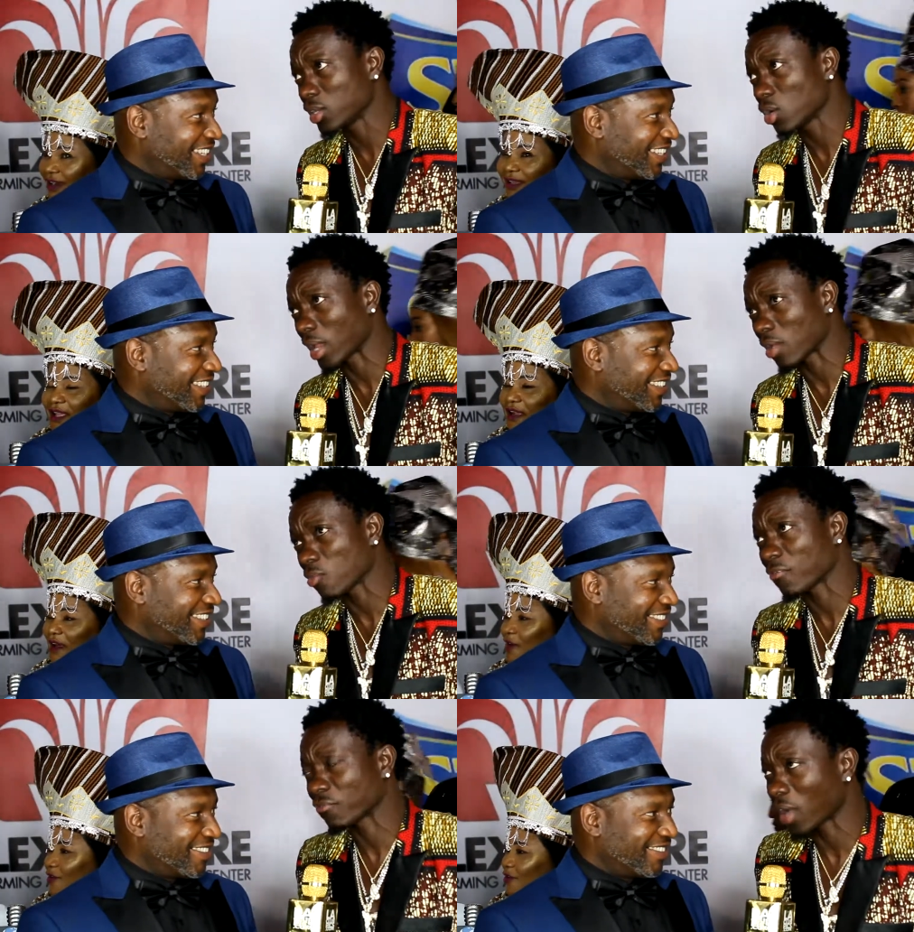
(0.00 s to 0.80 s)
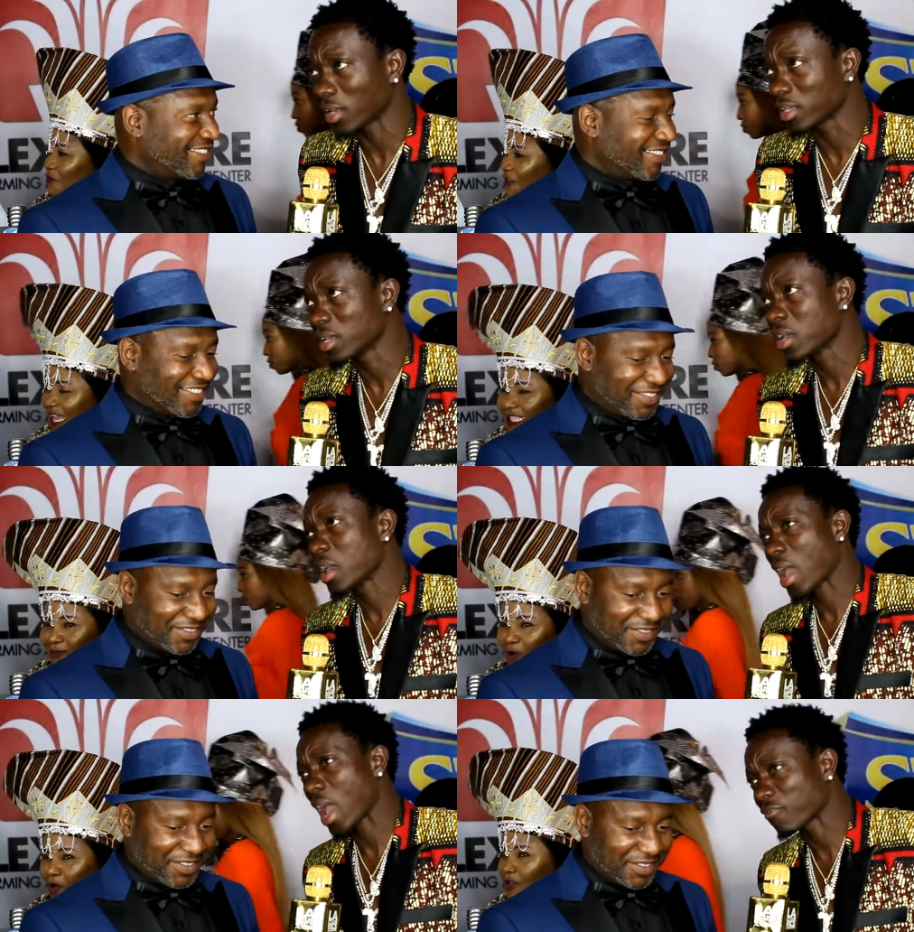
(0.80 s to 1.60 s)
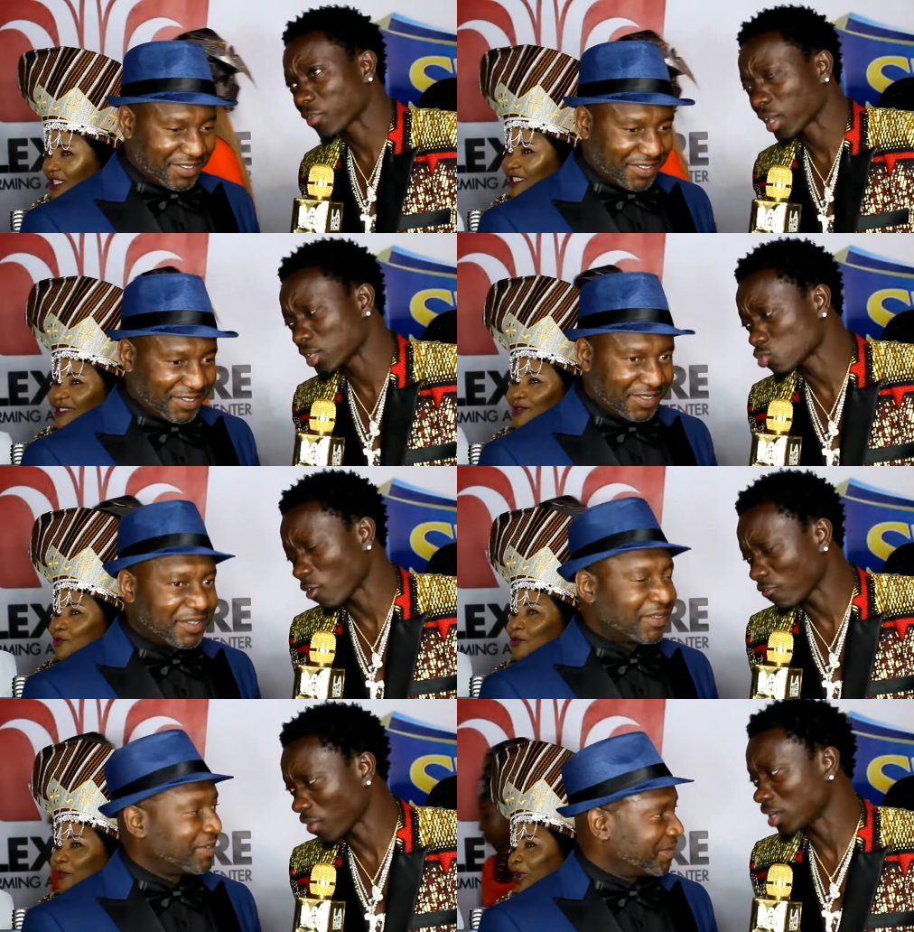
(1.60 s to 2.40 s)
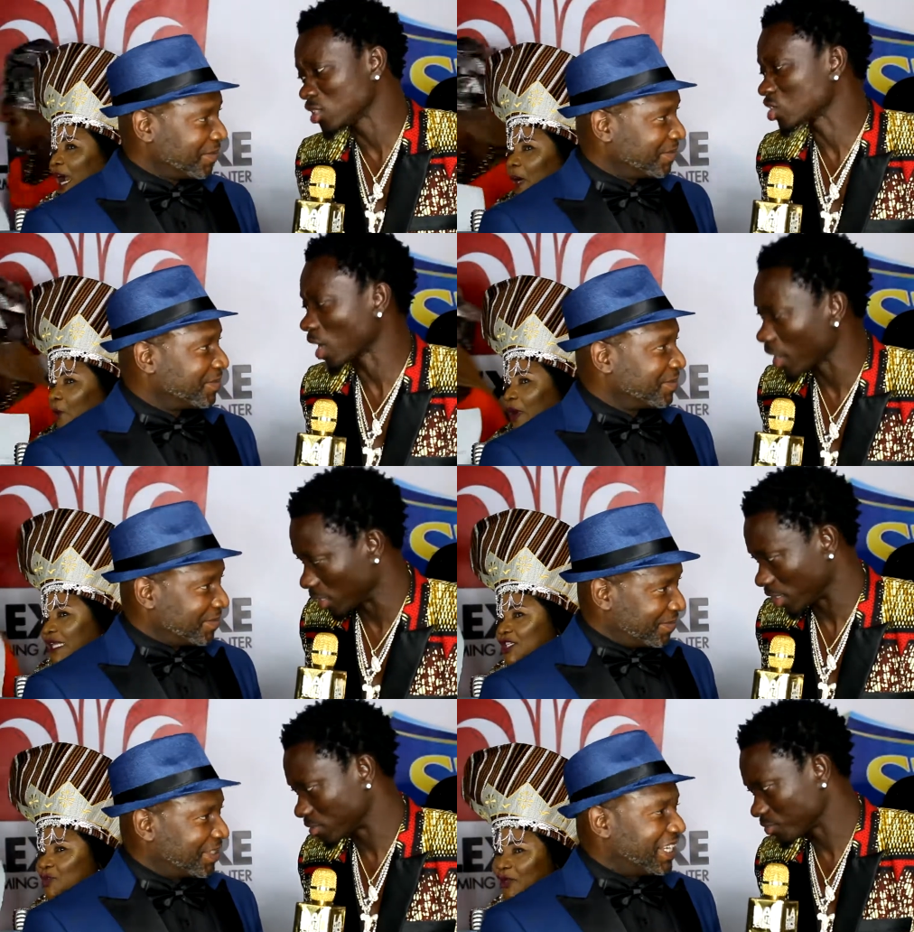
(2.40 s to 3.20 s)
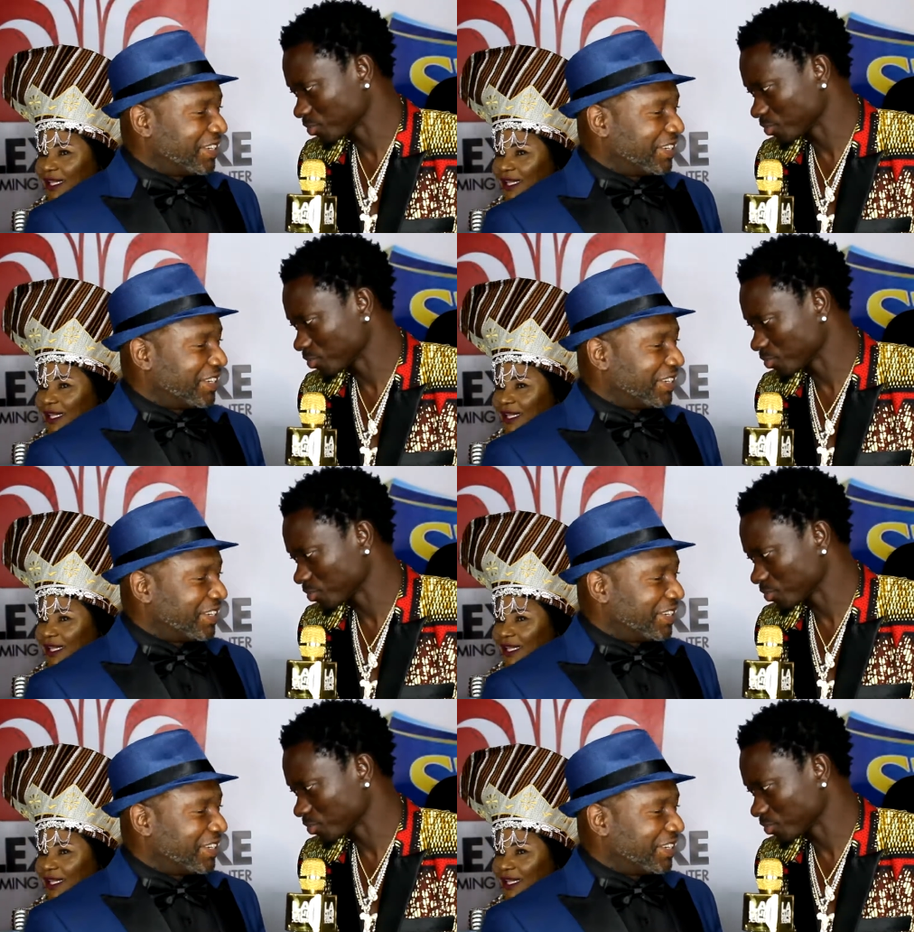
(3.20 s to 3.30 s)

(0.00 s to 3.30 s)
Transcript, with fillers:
Speaker 1: You know, like we finally Africans were finally shining.